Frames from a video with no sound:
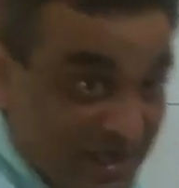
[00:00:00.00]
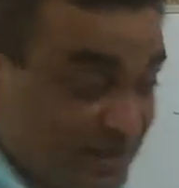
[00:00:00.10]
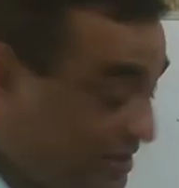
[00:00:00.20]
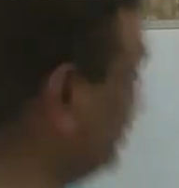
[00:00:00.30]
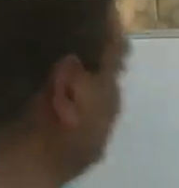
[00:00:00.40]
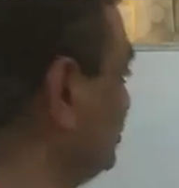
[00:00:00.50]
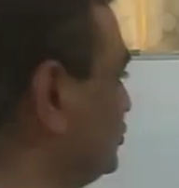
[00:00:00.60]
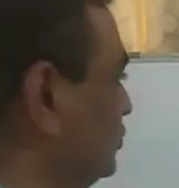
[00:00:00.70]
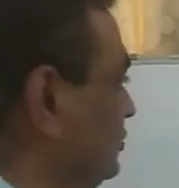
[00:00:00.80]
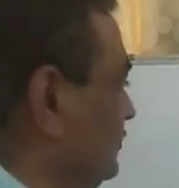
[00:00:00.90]
like this
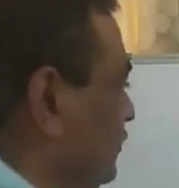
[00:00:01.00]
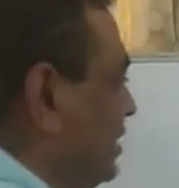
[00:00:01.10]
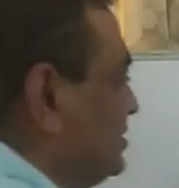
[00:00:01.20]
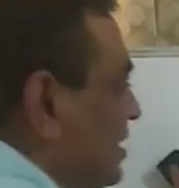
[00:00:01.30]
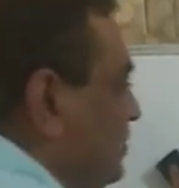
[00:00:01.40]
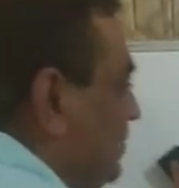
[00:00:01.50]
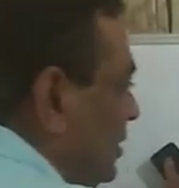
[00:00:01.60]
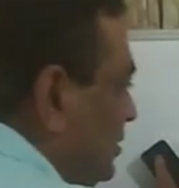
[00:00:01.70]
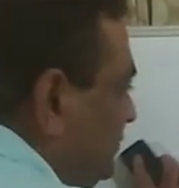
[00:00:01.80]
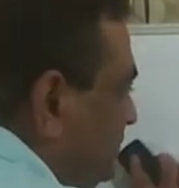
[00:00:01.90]
also. For
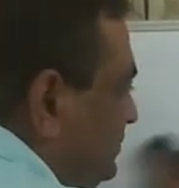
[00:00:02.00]
example,